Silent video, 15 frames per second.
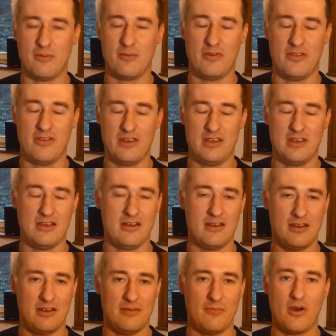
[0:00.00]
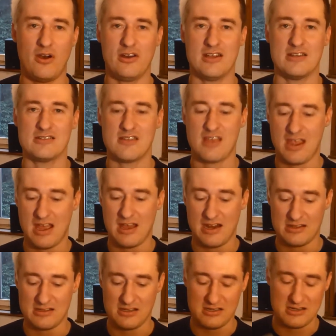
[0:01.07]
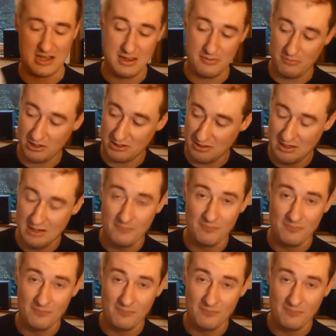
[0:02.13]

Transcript: with the audience they had at the time. But